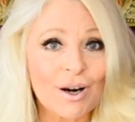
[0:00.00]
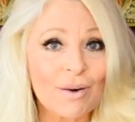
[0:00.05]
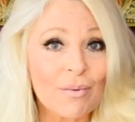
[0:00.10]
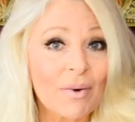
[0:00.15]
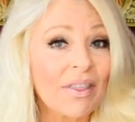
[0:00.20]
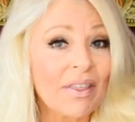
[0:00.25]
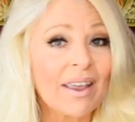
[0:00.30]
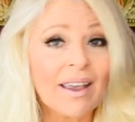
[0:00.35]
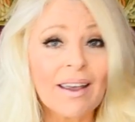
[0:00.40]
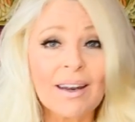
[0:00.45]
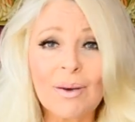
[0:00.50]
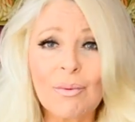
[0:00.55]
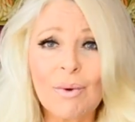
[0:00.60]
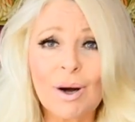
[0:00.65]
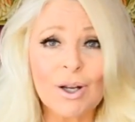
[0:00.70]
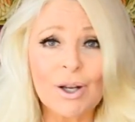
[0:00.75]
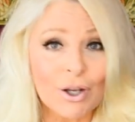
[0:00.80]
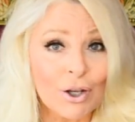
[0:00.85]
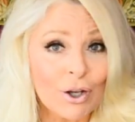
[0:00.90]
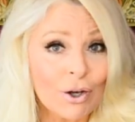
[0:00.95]
it with
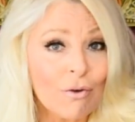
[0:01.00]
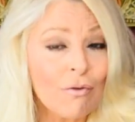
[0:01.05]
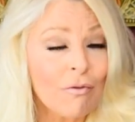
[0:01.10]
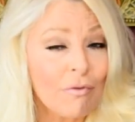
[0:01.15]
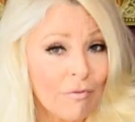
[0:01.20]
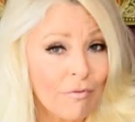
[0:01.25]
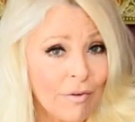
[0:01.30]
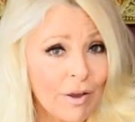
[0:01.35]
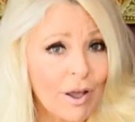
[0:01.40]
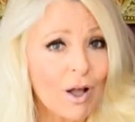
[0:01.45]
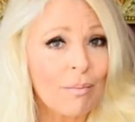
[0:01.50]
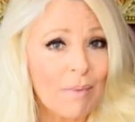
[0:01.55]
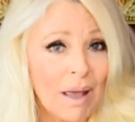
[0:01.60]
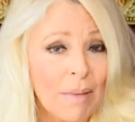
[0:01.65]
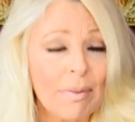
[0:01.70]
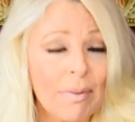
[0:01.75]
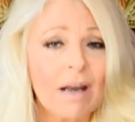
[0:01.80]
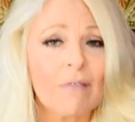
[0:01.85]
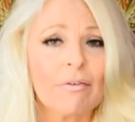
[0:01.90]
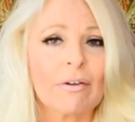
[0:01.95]
anyone you feel may
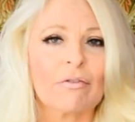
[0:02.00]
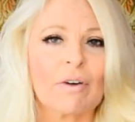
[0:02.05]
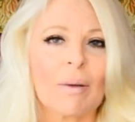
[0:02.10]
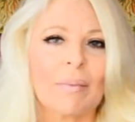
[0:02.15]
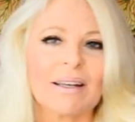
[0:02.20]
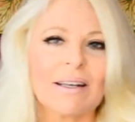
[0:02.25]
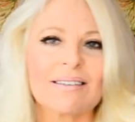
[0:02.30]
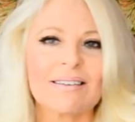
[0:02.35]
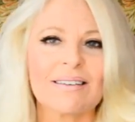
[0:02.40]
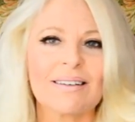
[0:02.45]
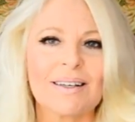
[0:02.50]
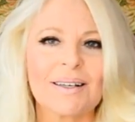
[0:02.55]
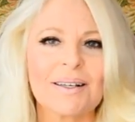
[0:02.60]
benefit from it.